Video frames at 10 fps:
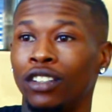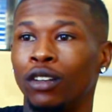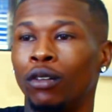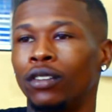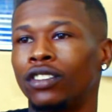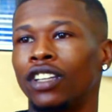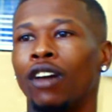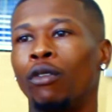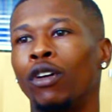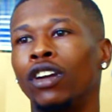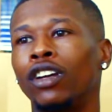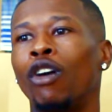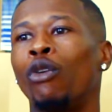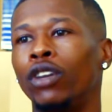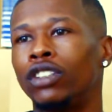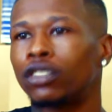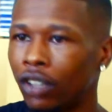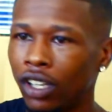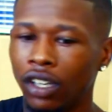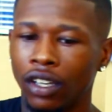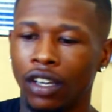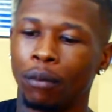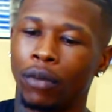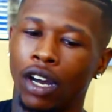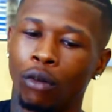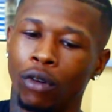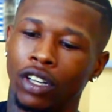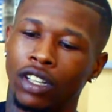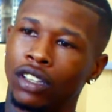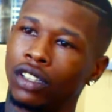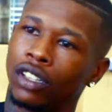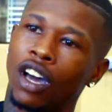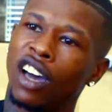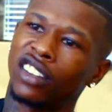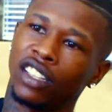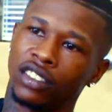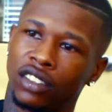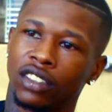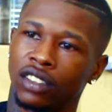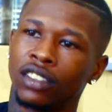You know what I'm saying? I want to go with street, but I wanted to look authentic.